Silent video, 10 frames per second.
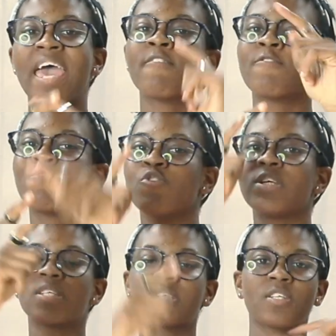
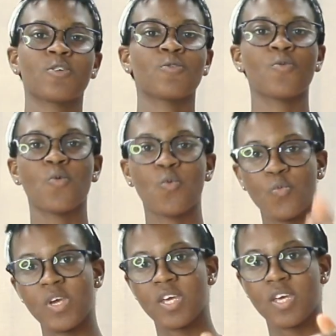every single
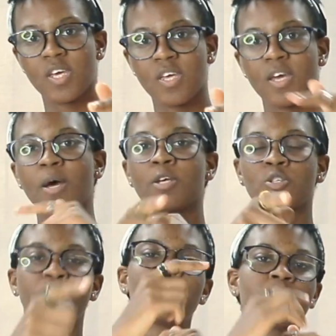week.
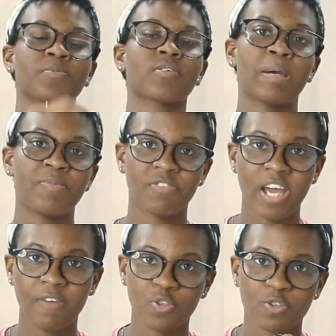So please subscribe if you
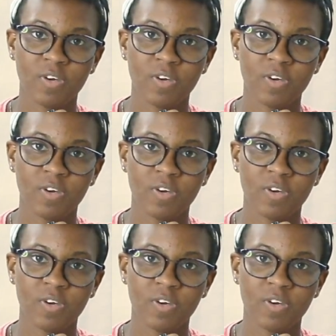haven't